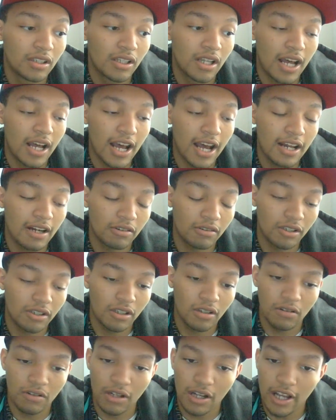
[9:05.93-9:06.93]

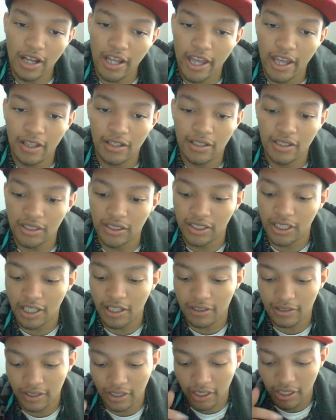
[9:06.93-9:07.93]
Hell in a
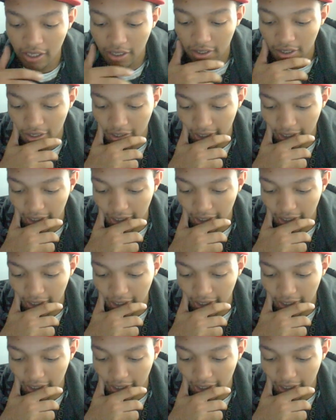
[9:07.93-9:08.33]
Cell thing,